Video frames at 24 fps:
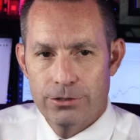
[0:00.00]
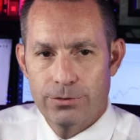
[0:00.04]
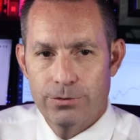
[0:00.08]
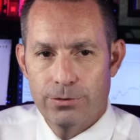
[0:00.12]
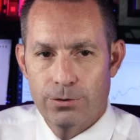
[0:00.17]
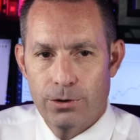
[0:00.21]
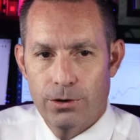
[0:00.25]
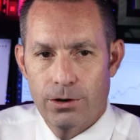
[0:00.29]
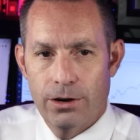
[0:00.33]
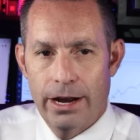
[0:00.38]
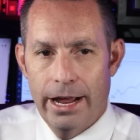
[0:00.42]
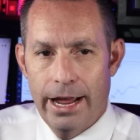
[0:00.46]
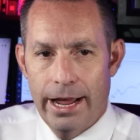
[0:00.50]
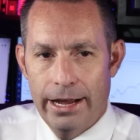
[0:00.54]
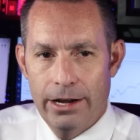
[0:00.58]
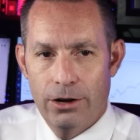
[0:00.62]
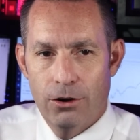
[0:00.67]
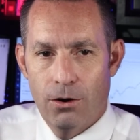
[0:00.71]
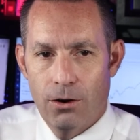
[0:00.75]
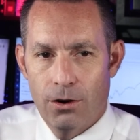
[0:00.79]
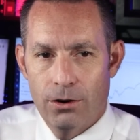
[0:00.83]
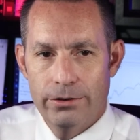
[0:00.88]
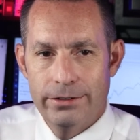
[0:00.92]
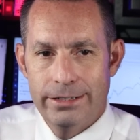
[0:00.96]
for
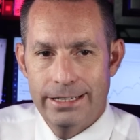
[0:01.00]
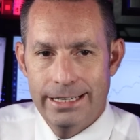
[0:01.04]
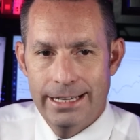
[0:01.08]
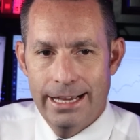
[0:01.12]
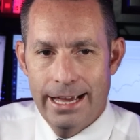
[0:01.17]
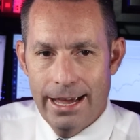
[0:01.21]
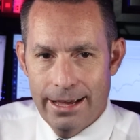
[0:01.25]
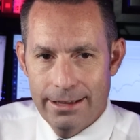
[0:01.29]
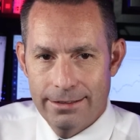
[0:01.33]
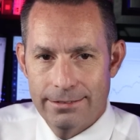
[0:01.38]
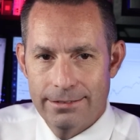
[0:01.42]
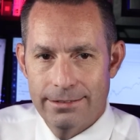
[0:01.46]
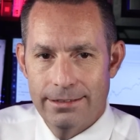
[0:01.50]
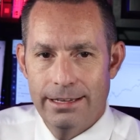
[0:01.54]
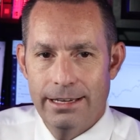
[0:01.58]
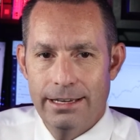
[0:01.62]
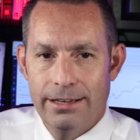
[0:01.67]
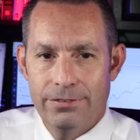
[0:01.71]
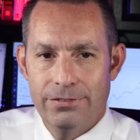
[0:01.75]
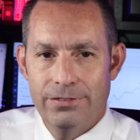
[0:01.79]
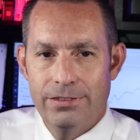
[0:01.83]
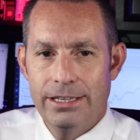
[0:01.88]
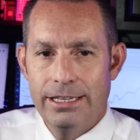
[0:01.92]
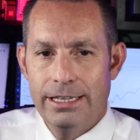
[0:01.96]
ARDS
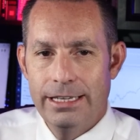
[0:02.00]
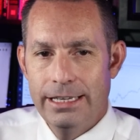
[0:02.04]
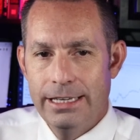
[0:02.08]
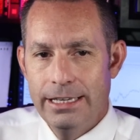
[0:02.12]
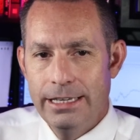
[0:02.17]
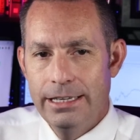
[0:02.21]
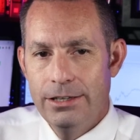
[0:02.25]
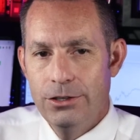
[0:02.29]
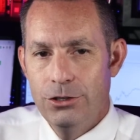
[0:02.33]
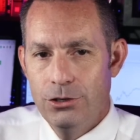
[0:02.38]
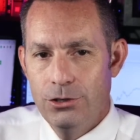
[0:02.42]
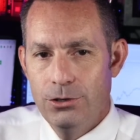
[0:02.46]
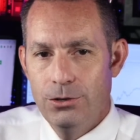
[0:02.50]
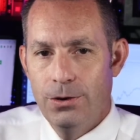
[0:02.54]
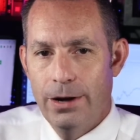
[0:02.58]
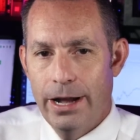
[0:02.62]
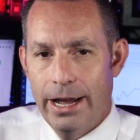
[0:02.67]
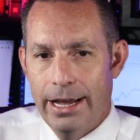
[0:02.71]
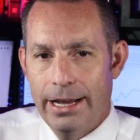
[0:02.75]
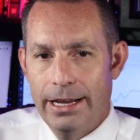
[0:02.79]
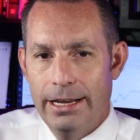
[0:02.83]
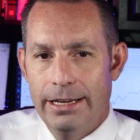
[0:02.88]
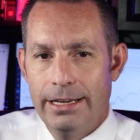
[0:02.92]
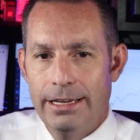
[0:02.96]
if the
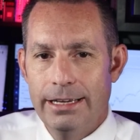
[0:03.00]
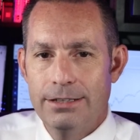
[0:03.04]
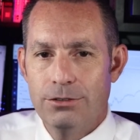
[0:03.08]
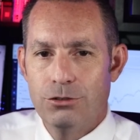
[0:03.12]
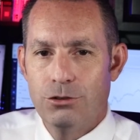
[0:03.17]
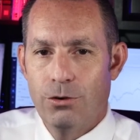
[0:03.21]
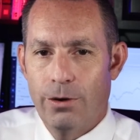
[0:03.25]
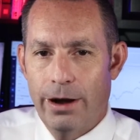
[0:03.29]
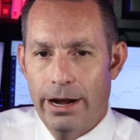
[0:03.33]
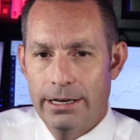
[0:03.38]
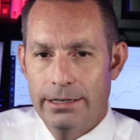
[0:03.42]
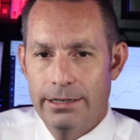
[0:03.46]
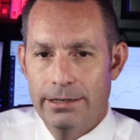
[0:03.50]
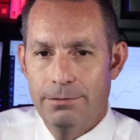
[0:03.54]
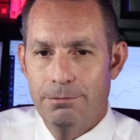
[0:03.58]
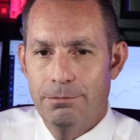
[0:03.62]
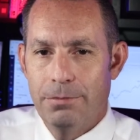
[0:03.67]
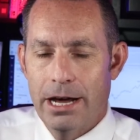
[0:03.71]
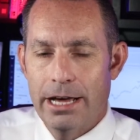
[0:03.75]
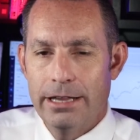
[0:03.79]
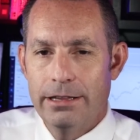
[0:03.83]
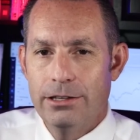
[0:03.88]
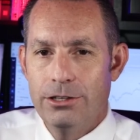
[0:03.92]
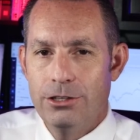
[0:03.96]
EUA is granted
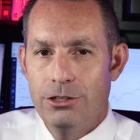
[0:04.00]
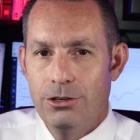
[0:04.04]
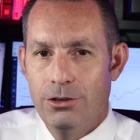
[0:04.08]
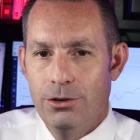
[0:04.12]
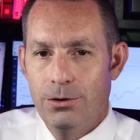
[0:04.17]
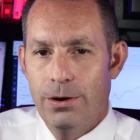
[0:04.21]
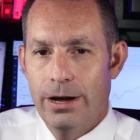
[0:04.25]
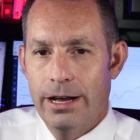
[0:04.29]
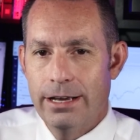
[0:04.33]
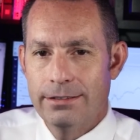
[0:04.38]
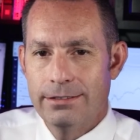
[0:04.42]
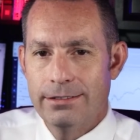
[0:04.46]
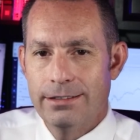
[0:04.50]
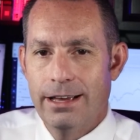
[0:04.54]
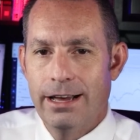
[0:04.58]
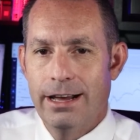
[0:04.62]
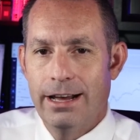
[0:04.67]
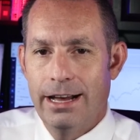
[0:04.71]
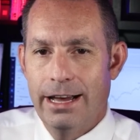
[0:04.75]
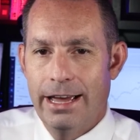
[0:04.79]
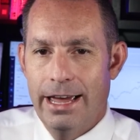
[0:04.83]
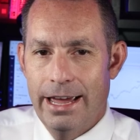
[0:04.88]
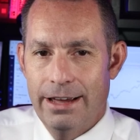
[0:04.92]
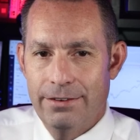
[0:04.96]
by the US
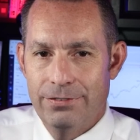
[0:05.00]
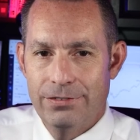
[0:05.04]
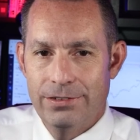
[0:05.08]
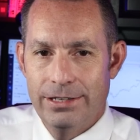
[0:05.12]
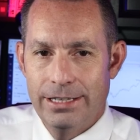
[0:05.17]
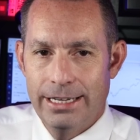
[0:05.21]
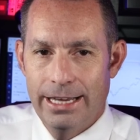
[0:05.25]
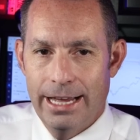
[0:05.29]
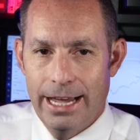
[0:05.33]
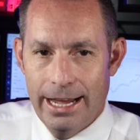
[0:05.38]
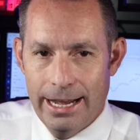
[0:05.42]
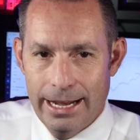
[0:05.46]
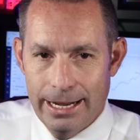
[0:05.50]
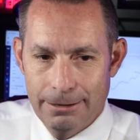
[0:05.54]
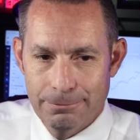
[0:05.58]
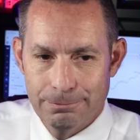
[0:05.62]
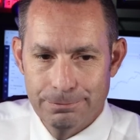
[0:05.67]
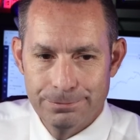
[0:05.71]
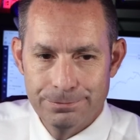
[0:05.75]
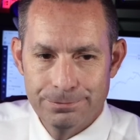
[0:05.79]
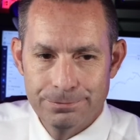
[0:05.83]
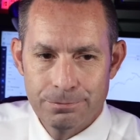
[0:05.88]
FDA.